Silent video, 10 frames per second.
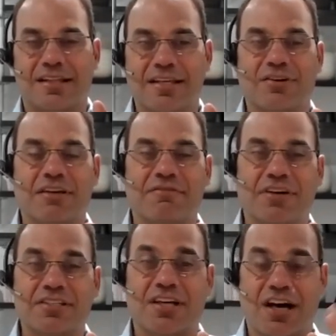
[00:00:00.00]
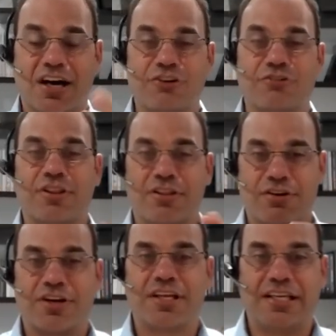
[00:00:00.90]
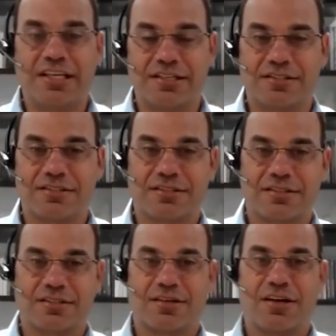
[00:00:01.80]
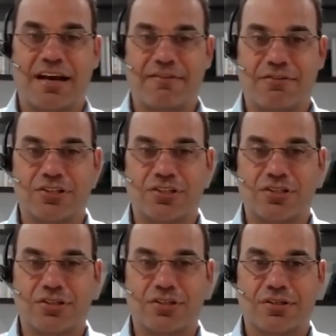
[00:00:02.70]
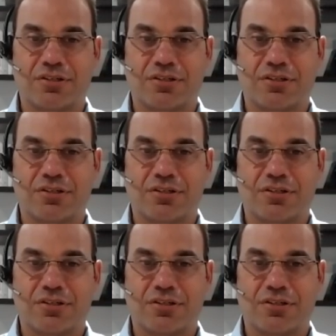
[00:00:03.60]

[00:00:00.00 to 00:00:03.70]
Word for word: they'll give us 130 leads on average.